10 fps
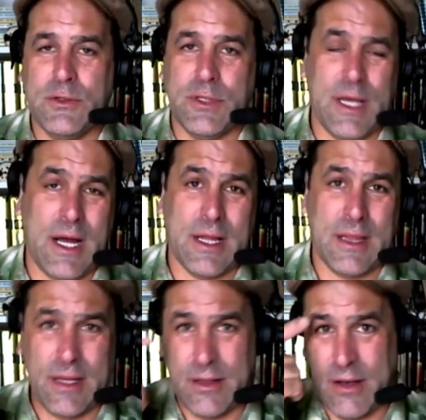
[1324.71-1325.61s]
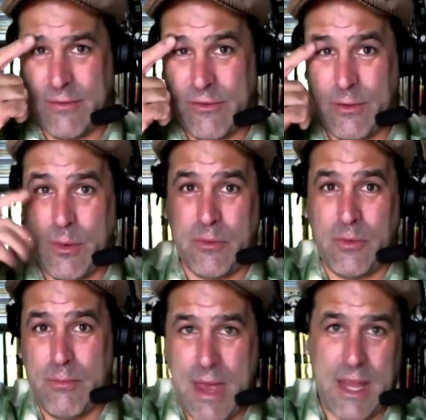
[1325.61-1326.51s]
Usually, oddly enough, somewhere
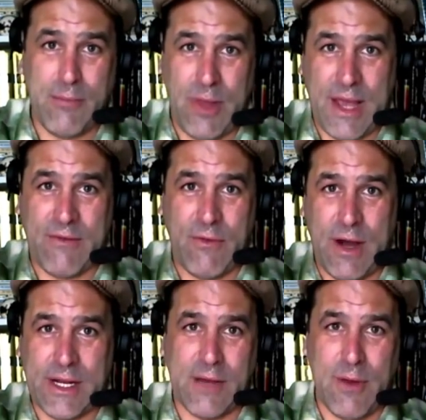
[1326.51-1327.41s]
between May and Black Friday,